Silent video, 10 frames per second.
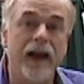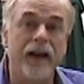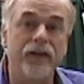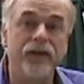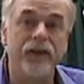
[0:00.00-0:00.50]

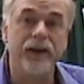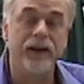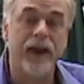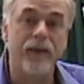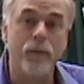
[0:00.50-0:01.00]
and see
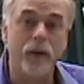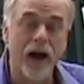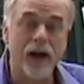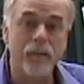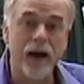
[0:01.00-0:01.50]
that the
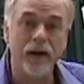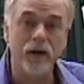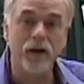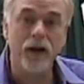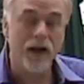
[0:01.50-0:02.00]
block
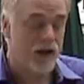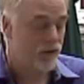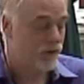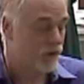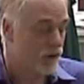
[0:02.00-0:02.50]
model
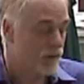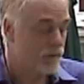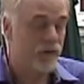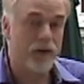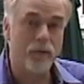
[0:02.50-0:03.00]

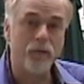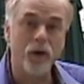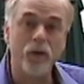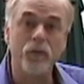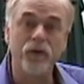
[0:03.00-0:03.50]
serves the
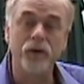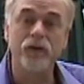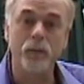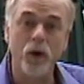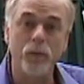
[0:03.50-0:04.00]

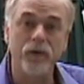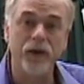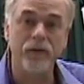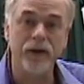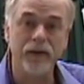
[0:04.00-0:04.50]

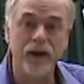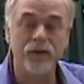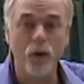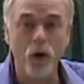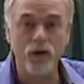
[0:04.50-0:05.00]
purpose of giving
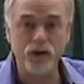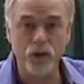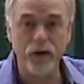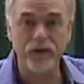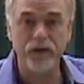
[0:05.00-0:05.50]
us all the
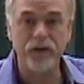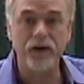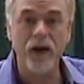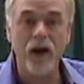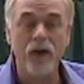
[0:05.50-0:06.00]
choices